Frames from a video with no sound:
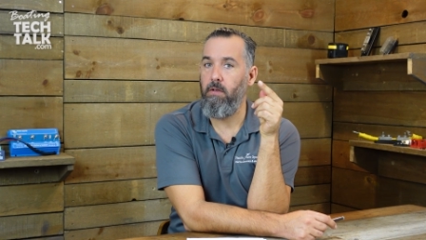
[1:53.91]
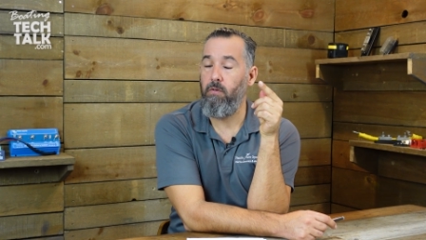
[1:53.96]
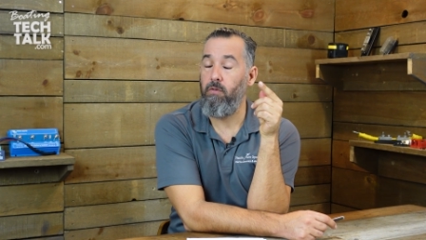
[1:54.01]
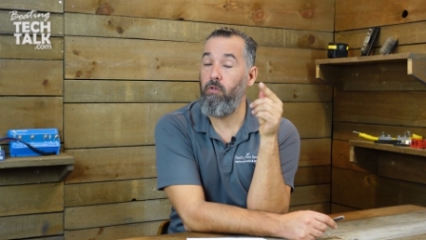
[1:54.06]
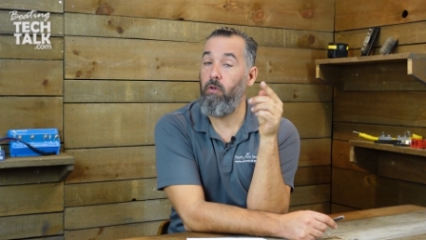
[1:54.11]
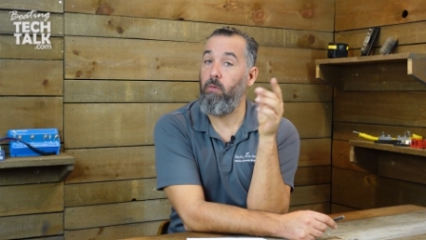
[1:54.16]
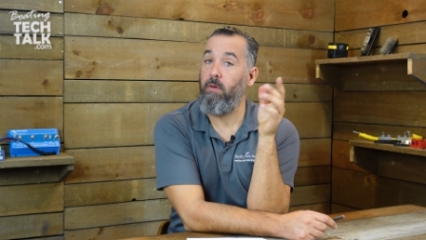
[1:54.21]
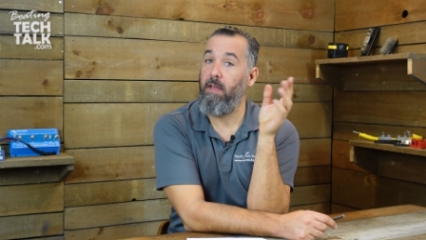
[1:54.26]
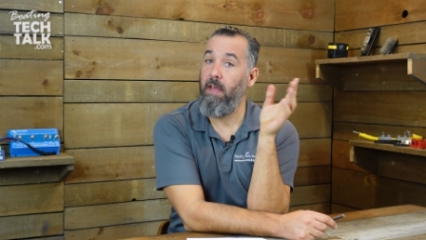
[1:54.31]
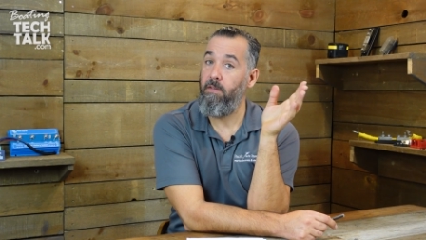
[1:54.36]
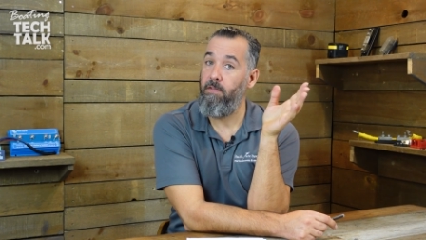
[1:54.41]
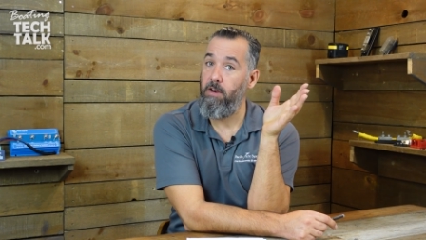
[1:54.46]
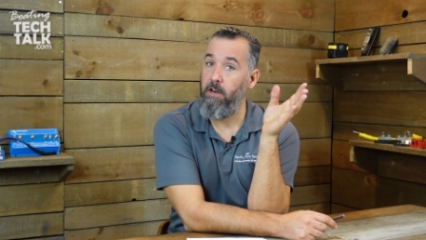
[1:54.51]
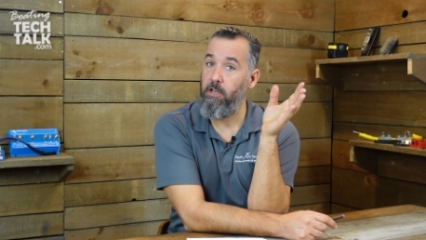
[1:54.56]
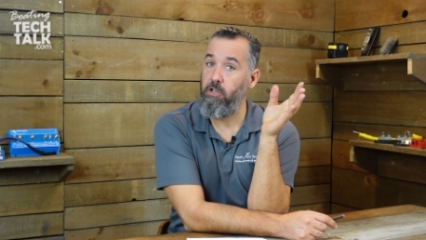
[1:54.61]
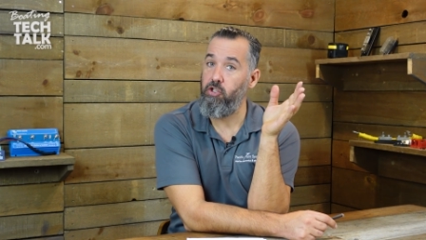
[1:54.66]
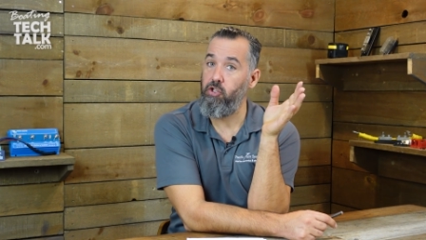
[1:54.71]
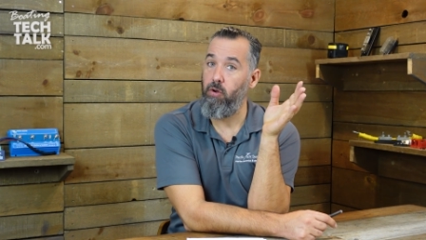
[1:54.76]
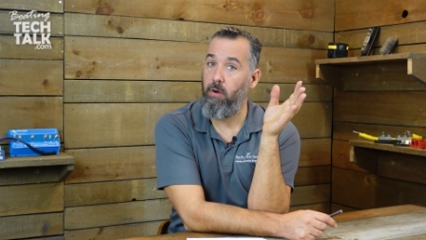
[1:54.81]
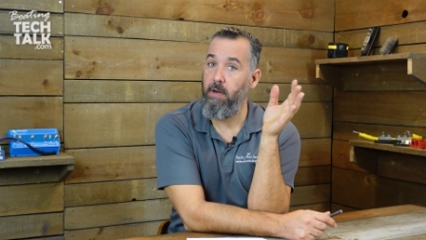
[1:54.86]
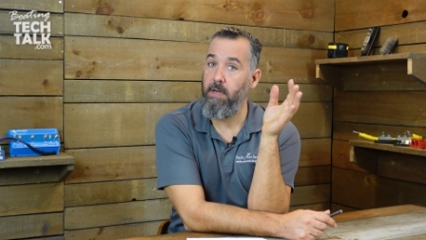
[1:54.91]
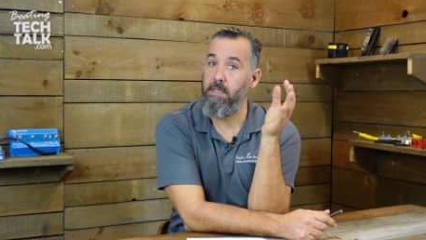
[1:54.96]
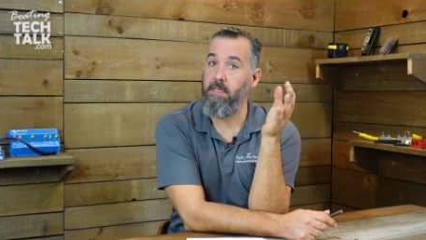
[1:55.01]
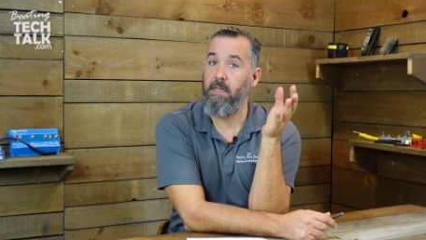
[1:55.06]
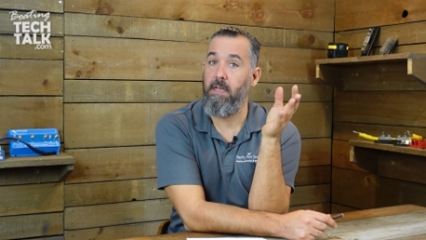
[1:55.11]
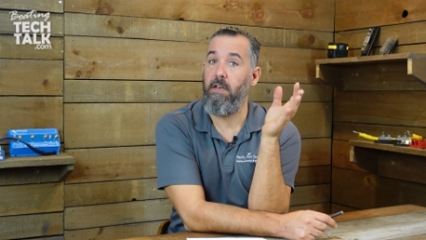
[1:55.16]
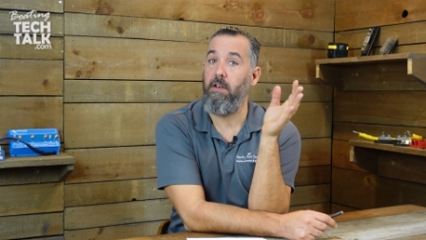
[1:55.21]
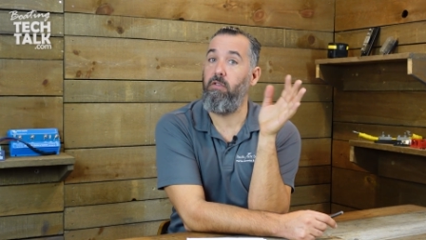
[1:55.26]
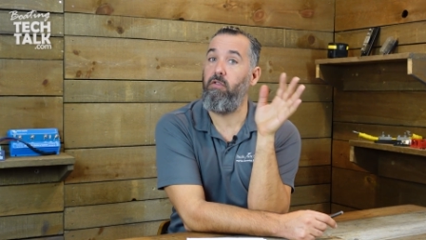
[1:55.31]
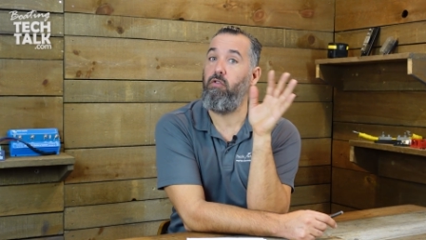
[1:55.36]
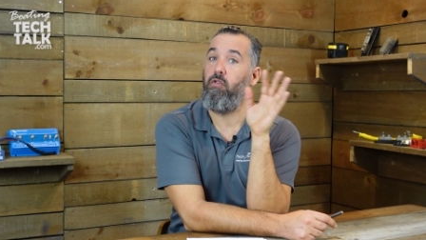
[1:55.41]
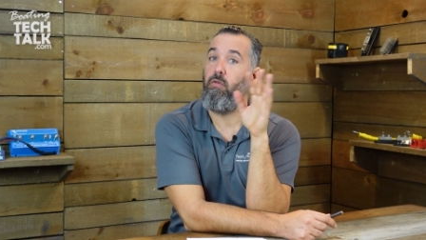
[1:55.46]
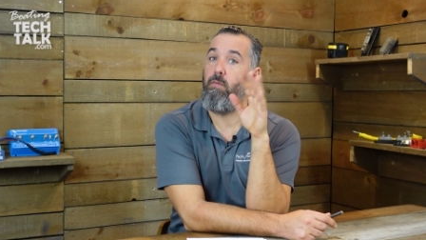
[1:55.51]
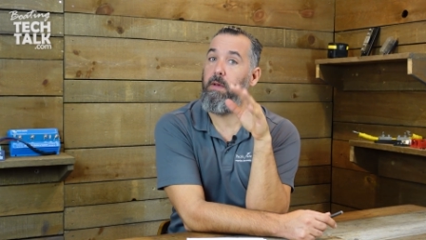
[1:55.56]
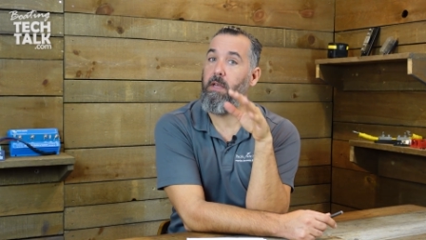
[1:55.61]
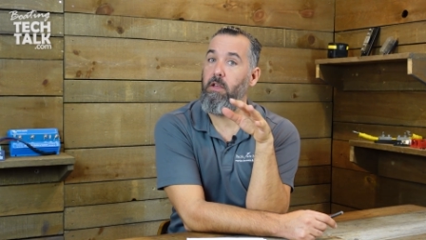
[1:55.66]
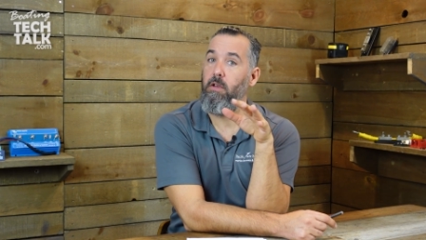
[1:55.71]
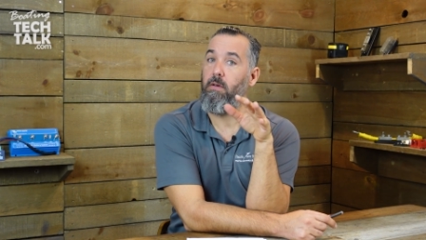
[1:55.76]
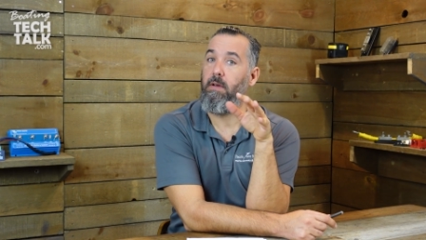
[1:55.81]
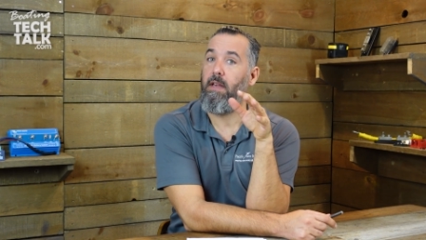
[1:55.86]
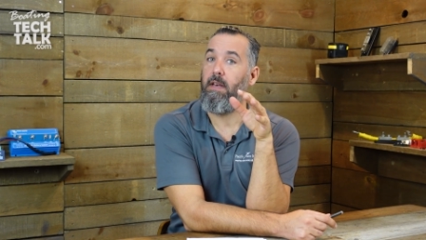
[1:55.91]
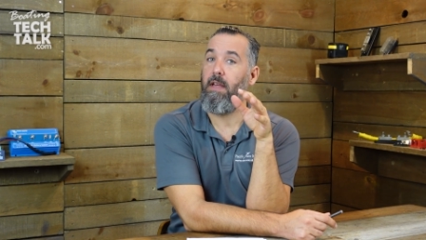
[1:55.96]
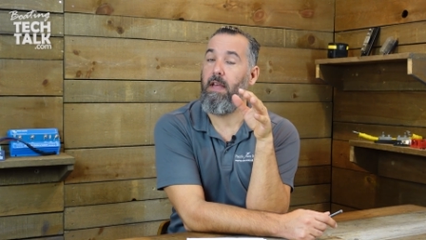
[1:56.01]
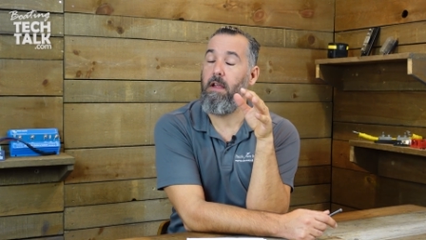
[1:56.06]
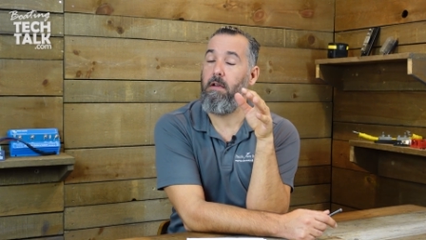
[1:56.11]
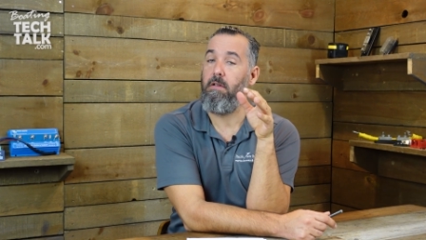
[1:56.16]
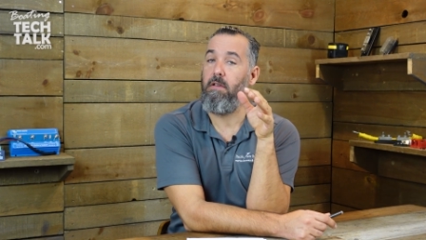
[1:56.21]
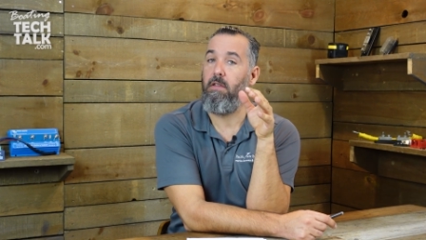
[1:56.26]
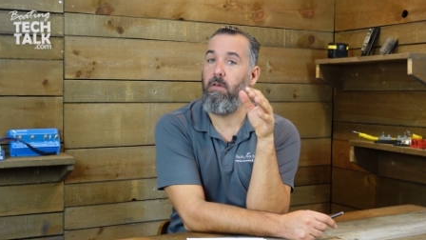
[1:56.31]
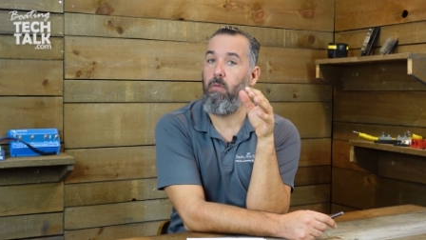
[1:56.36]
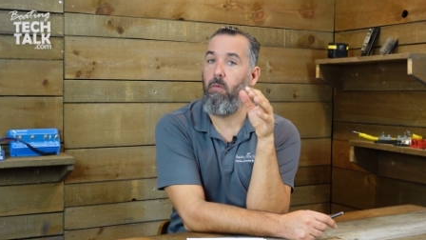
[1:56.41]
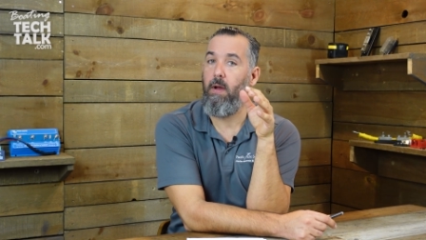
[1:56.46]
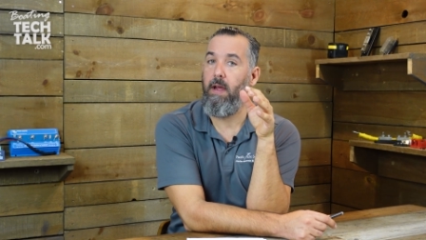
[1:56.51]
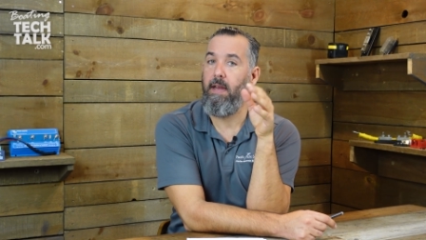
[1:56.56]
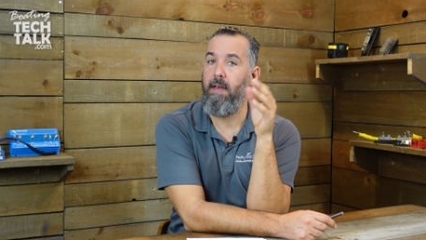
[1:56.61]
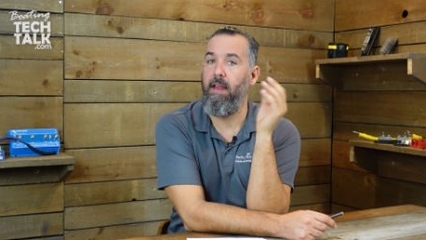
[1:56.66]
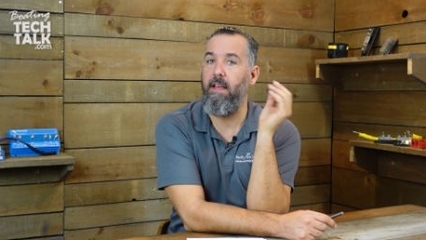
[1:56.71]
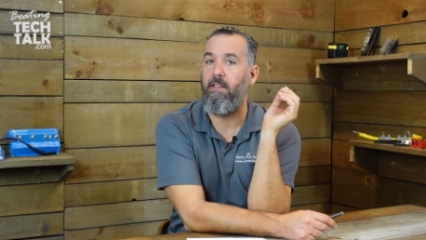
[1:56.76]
So given a choice and assuming you can carry the weight,